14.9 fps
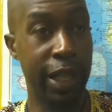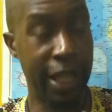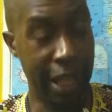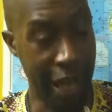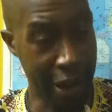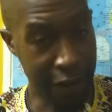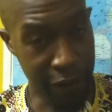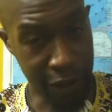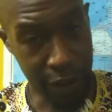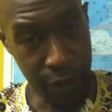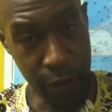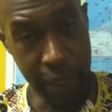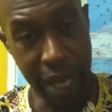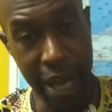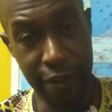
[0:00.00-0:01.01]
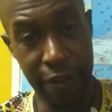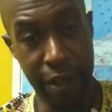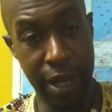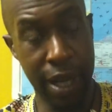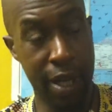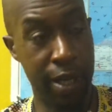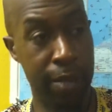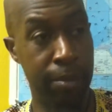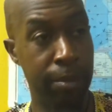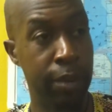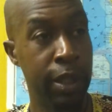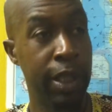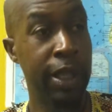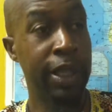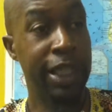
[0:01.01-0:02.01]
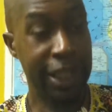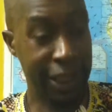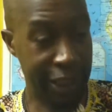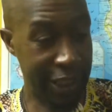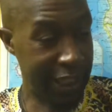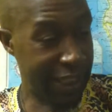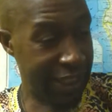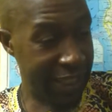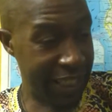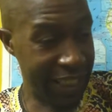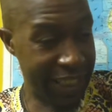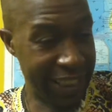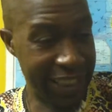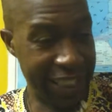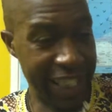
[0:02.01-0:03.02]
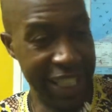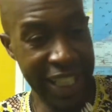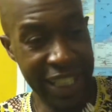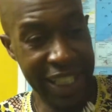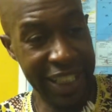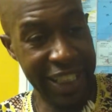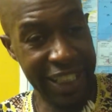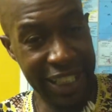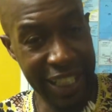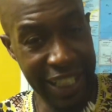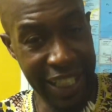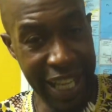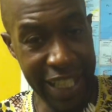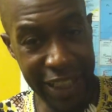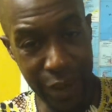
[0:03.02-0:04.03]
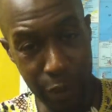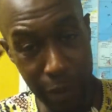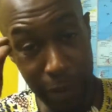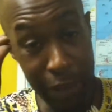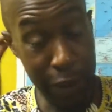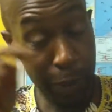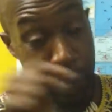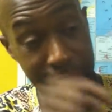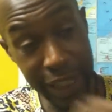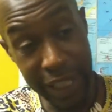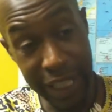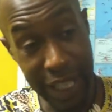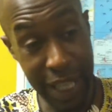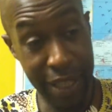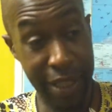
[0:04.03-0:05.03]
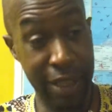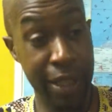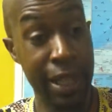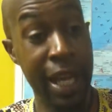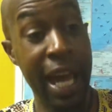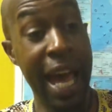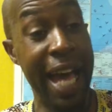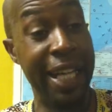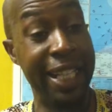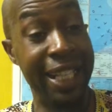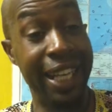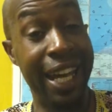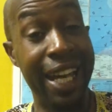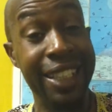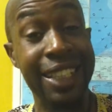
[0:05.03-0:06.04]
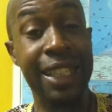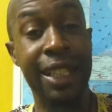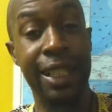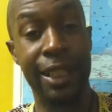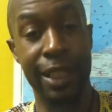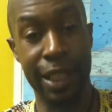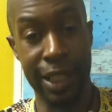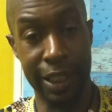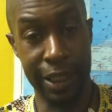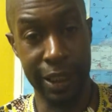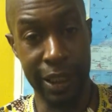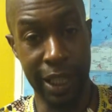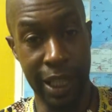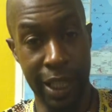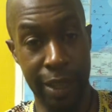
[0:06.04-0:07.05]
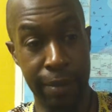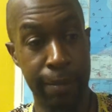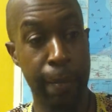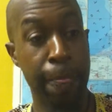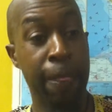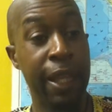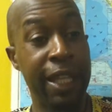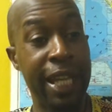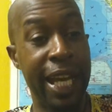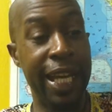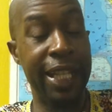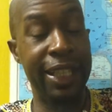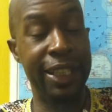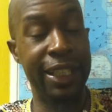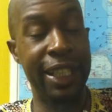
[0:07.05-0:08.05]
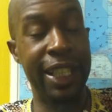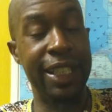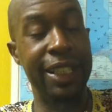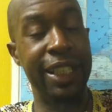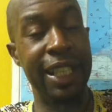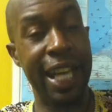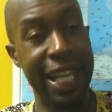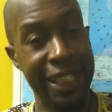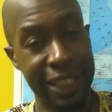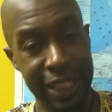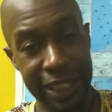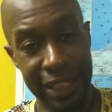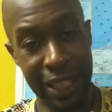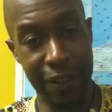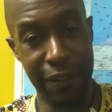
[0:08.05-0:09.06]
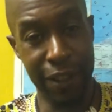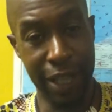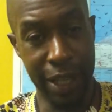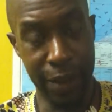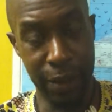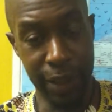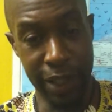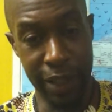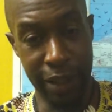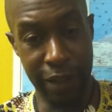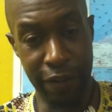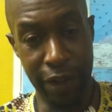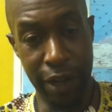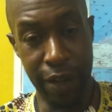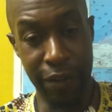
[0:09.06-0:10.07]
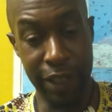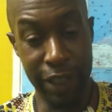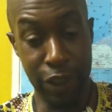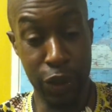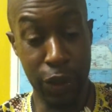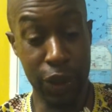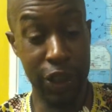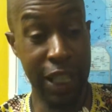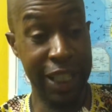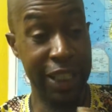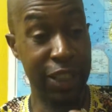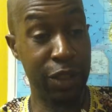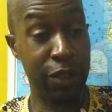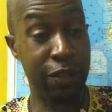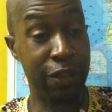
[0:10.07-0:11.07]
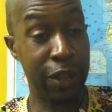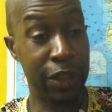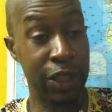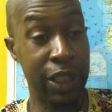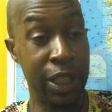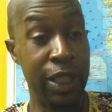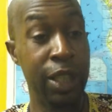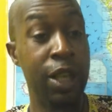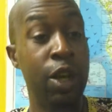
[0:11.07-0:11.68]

in Africa with AFRICOM. This is a link. This is a connection. We must put it together ideologically to understand that it is an internationalist effort that we are involved in. George Jackson University